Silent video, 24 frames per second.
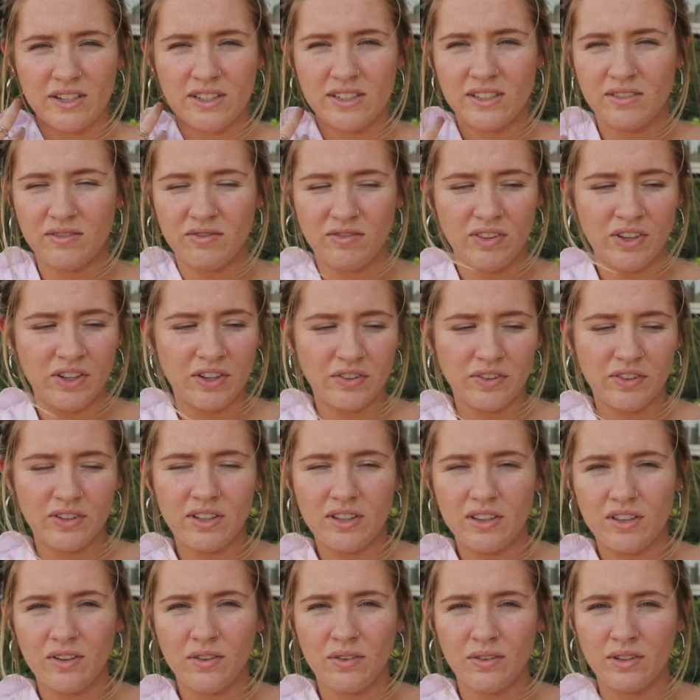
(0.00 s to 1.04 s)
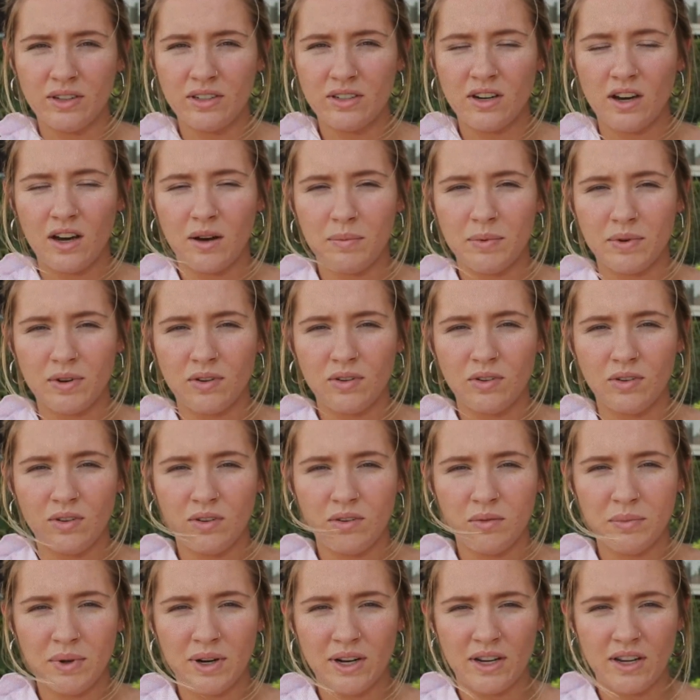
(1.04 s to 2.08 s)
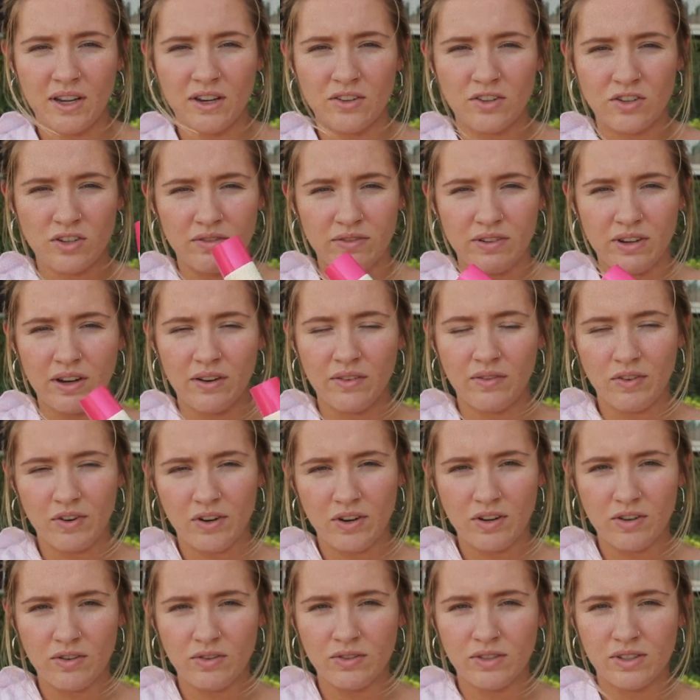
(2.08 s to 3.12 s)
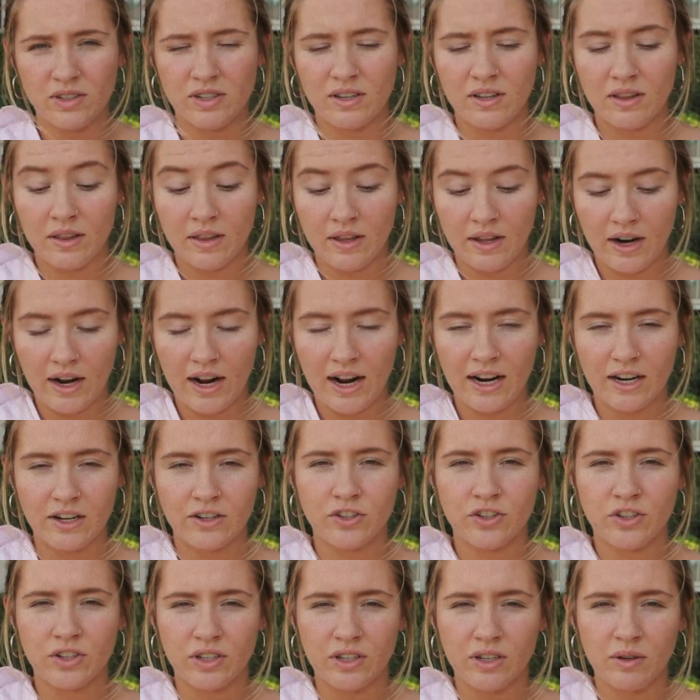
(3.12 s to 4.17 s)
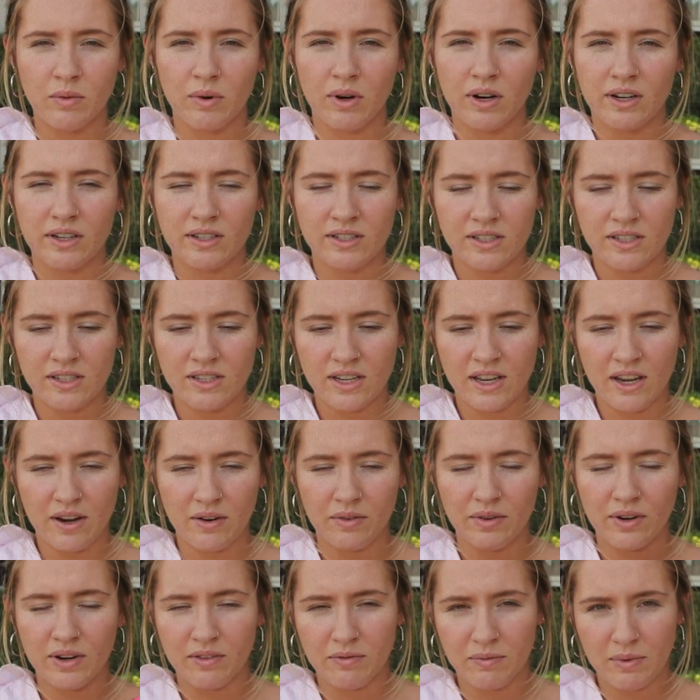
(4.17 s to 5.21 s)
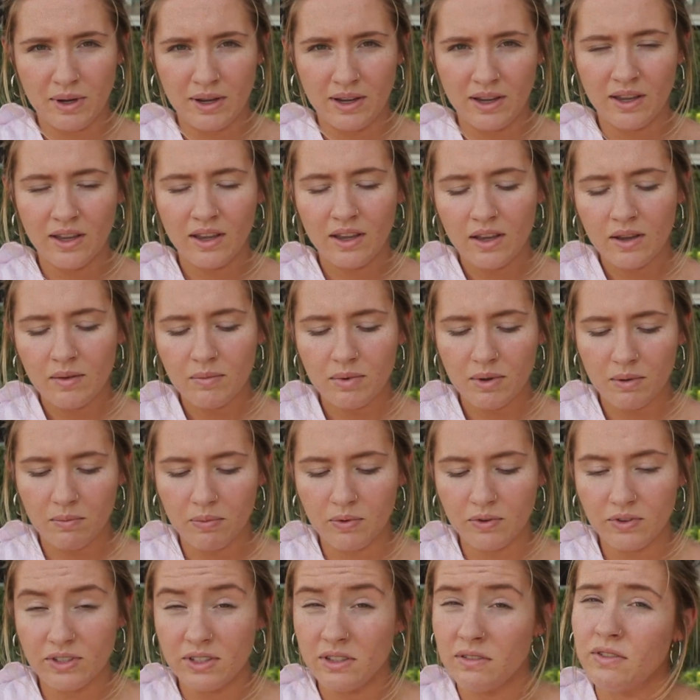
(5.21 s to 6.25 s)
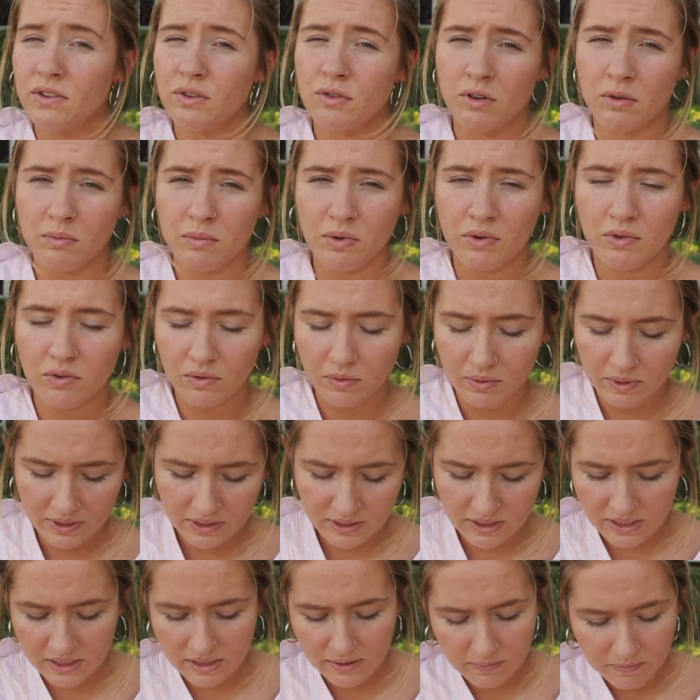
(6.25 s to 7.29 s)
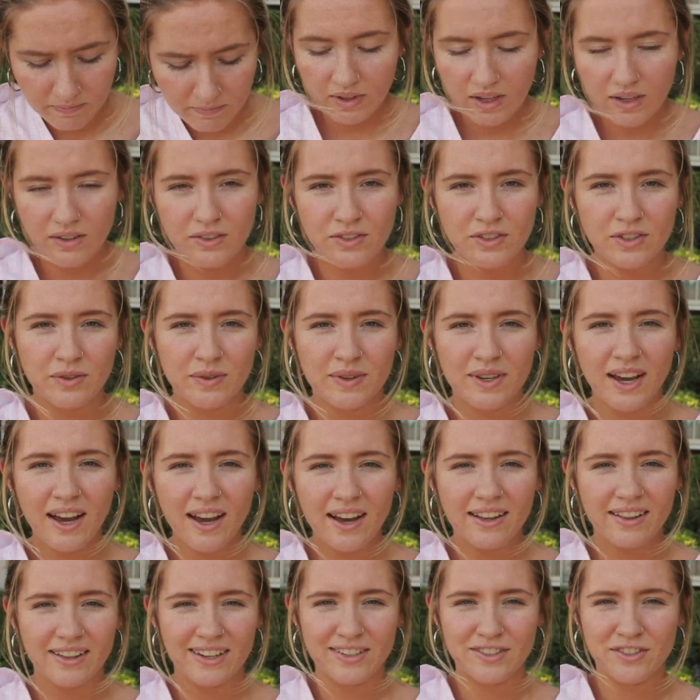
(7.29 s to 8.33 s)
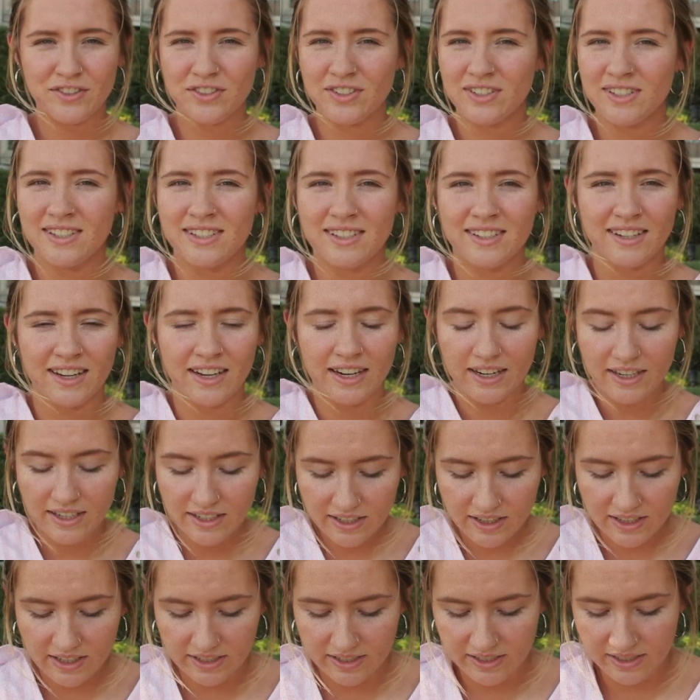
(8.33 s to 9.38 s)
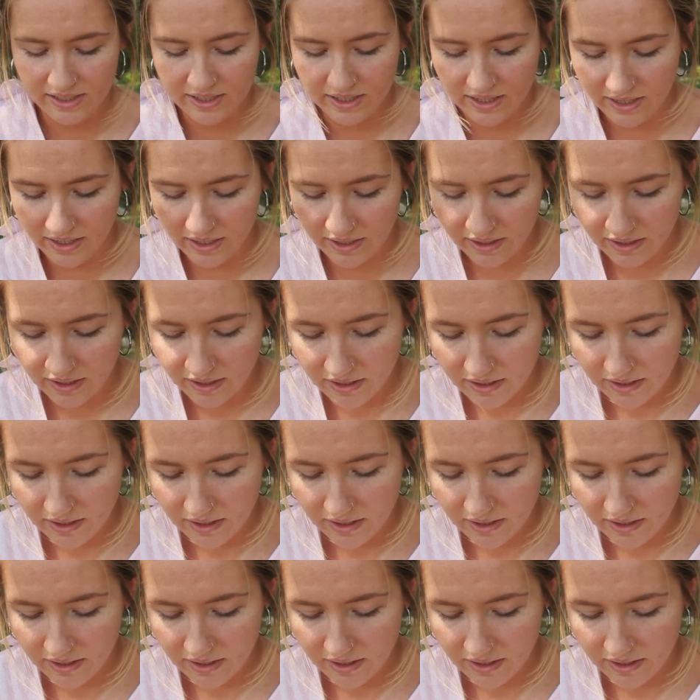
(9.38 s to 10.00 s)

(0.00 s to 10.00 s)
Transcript: It's literally the only topical medication I've ever used that actually works to get rid of my pimples, even hormonal ones. So yeah, let's just get into this thing.